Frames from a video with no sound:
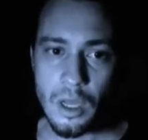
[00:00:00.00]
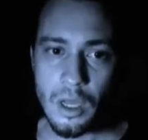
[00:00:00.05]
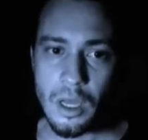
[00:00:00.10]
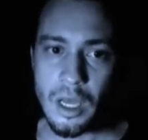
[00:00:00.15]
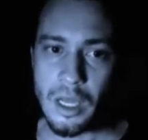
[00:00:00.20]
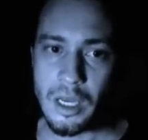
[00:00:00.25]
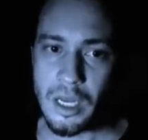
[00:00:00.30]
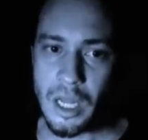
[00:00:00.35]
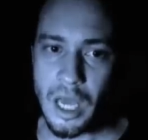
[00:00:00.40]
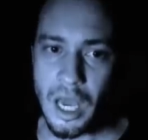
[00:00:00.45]

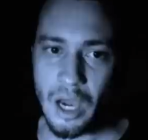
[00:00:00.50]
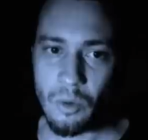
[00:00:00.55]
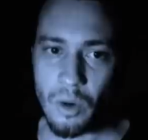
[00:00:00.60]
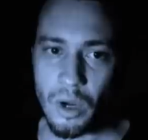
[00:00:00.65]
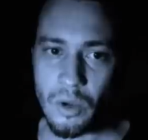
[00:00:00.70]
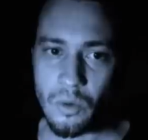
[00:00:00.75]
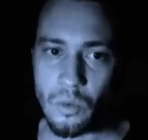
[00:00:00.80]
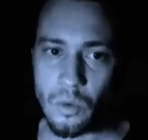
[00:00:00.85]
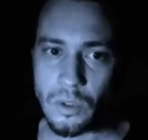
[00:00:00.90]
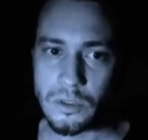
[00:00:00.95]
And how I
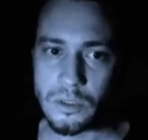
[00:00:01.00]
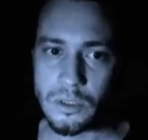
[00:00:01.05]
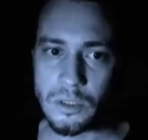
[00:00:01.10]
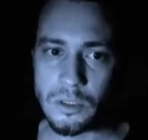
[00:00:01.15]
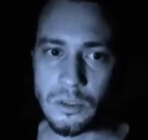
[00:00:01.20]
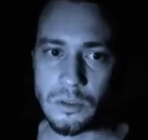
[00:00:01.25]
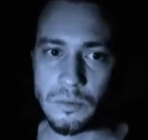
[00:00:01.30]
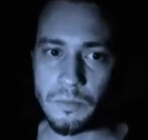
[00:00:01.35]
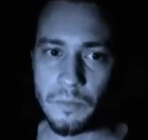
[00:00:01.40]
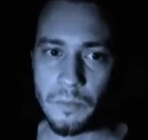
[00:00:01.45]
want
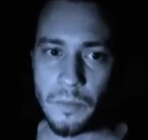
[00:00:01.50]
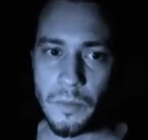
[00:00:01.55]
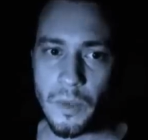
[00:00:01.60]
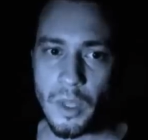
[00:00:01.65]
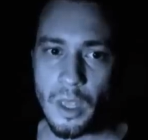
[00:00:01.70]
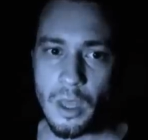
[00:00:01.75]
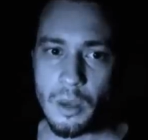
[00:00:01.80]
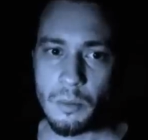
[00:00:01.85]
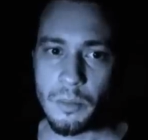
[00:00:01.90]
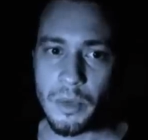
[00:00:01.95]
to,
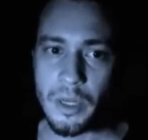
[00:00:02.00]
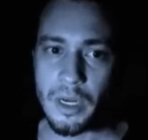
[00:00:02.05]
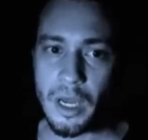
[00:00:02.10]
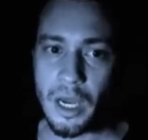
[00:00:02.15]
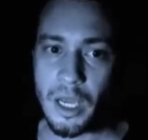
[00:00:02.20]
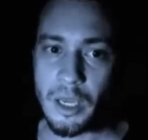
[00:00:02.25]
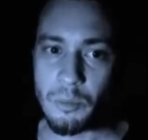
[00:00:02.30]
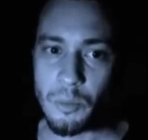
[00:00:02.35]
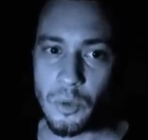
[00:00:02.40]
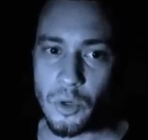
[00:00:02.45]
but
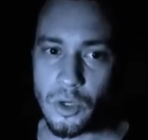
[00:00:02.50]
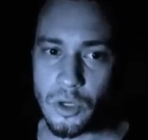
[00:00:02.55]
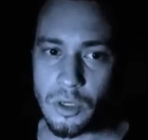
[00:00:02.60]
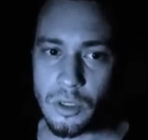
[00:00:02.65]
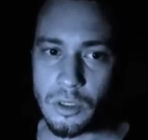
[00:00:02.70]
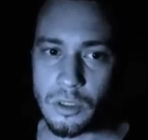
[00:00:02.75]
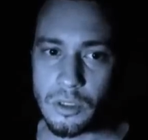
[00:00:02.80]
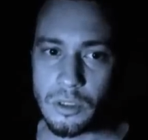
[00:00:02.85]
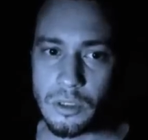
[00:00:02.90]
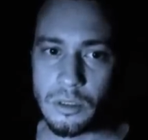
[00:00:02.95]
I am a
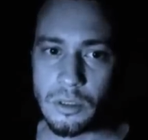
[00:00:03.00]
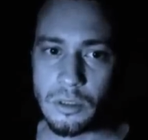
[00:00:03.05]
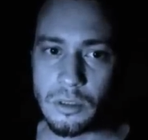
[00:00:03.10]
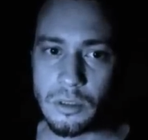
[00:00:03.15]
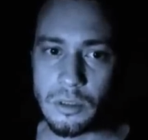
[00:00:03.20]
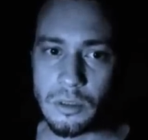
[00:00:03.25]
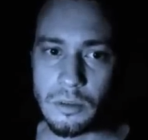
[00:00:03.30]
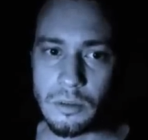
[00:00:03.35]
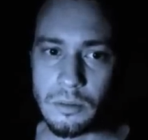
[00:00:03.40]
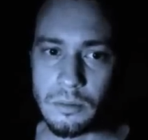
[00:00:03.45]
good
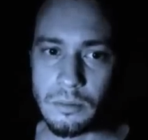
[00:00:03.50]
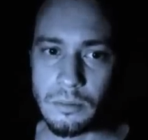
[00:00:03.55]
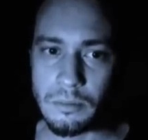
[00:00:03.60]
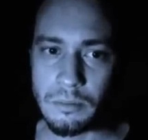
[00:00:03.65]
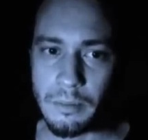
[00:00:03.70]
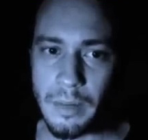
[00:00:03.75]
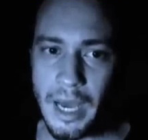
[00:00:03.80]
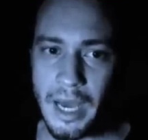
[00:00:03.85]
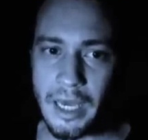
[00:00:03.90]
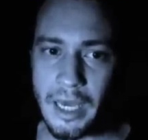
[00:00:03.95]

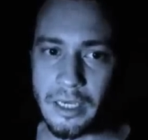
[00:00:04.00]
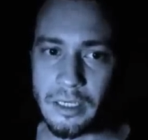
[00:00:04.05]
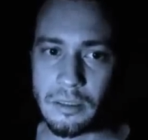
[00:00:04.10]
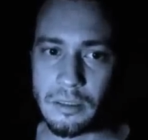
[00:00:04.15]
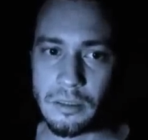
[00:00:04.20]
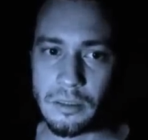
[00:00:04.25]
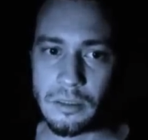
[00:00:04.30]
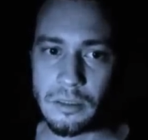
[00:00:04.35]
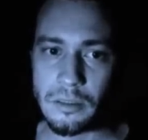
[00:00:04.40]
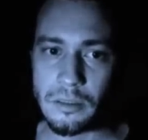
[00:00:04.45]
man.
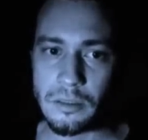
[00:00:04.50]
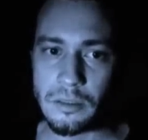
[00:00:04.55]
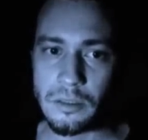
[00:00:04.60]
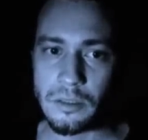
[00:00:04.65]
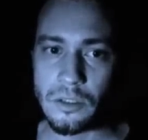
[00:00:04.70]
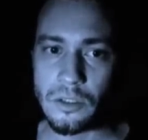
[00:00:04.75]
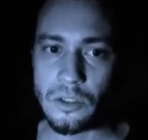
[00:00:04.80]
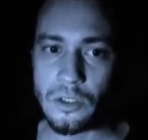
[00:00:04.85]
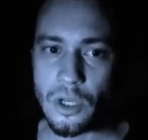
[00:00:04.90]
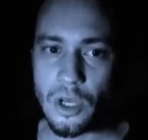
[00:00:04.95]

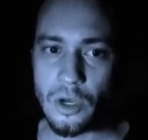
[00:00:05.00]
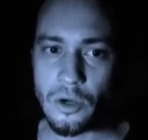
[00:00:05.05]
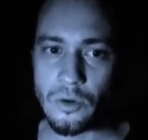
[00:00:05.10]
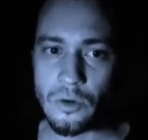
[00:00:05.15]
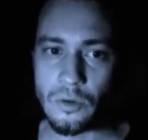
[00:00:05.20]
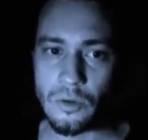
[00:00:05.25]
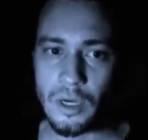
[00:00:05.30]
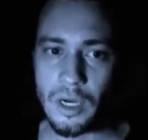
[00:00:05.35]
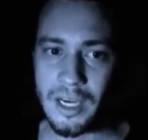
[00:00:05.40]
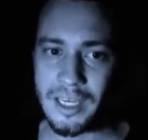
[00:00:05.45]

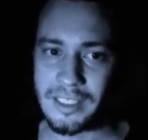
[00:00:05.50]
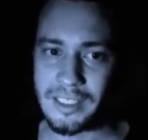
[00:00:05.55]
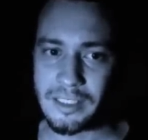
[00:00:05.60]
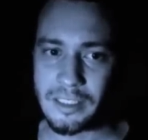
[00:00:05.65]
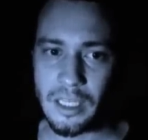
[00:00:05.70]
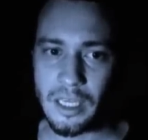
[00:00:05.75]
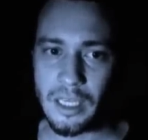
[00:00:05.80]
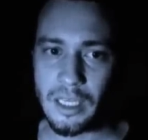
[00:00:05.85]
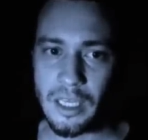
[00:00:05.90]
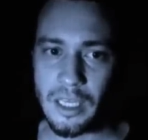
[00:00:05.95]
"No," I
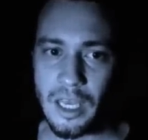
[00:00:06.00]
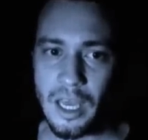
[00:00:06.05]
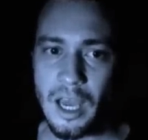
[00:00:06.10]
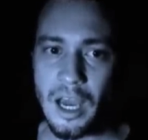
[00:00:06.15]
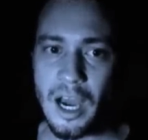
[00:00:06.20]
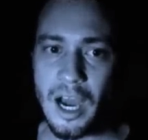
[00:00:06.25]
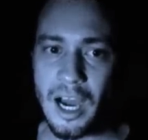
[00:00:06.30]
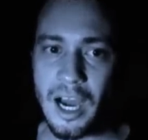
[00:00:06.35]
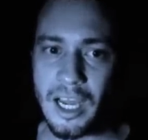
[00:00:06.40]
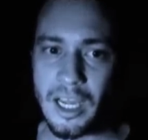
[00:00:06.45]
say,
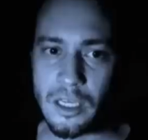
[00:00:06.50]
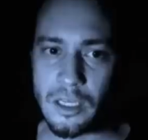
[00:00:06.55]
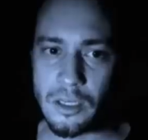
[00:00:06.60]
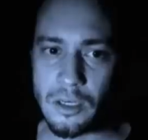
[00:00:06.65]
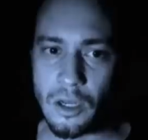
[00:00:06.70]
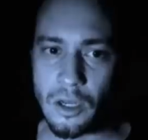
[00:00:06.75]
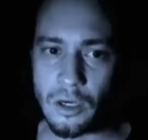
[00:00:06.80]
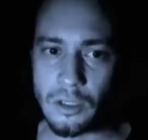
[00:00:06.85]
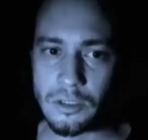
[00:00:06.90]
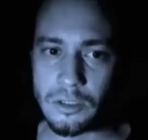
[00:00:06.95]
"I
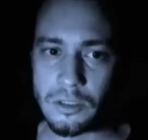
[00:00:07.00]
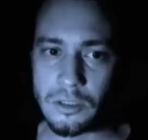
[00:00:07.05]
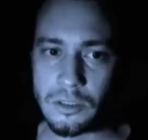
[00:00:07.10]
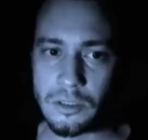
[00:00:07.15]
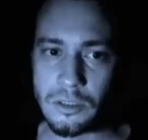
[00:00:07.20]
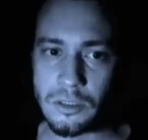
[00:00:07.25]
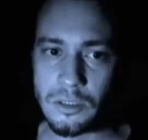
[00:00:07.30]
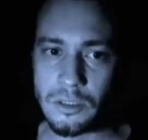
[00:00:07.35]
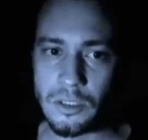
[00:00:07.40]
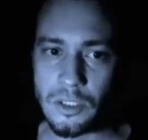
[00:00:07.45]
cannot,
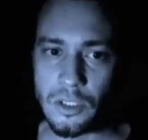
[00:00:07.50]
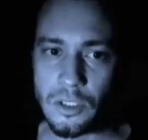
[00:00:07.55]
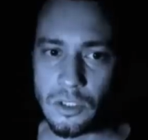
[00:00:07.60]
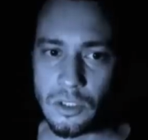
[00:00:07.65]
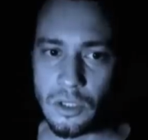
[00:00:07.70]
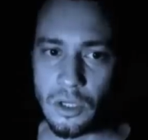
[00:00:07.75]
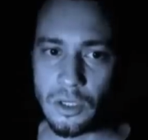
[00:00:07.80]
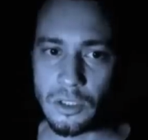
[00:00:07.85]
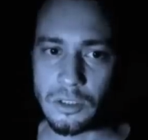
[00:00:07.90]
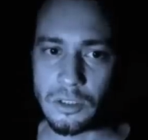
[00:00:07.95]

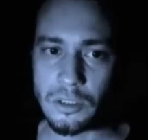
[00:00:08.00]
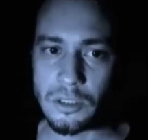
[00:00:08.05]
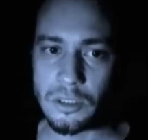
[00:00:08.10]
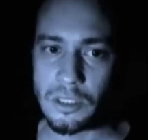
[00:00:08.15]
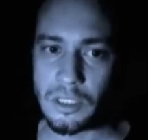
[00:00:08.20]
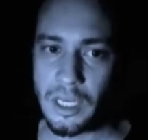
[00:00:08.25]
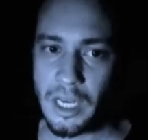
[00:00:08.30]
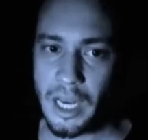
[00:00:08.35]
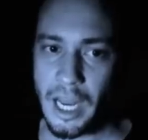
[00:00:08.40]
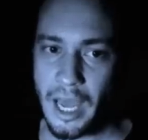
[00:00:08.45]
not
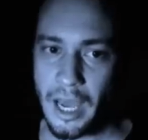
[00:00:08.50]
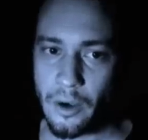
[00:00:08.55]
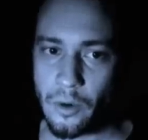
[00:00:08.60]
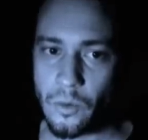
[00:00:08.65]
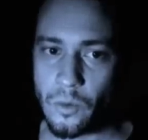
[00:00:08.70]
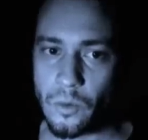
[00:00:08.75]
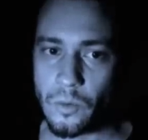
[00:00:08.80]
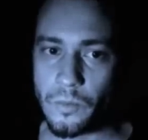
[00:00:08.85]
now."